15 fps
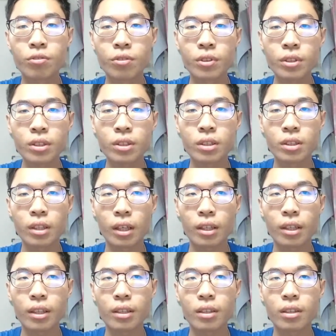First, the
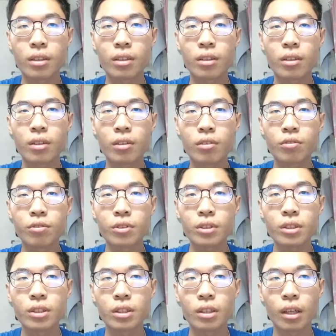target
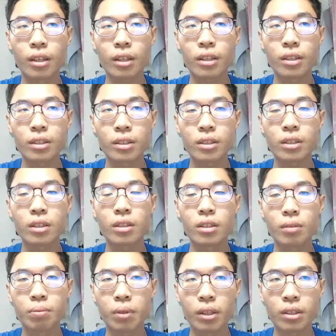is
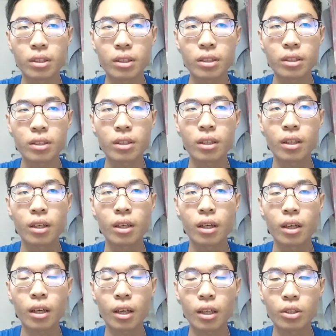the parties
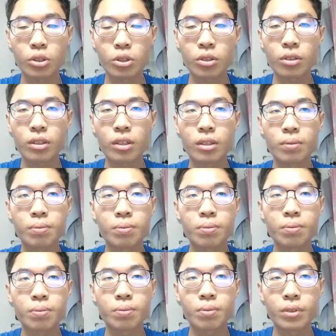ensure the
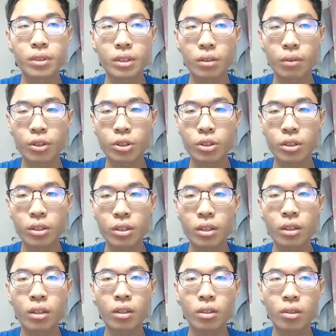
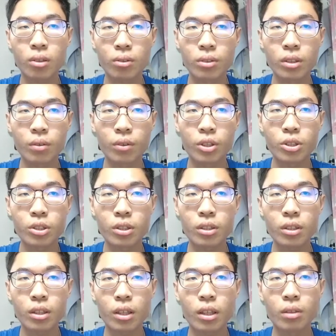preservation,
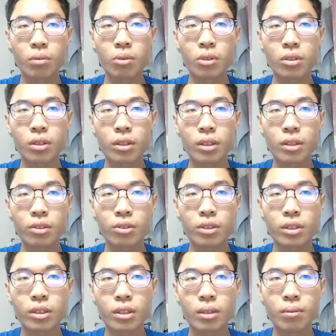conservation, and water
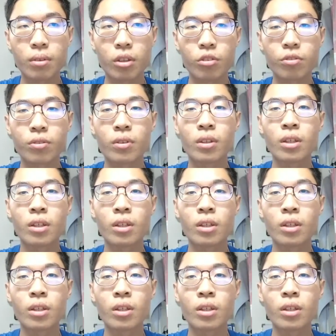ecosystem of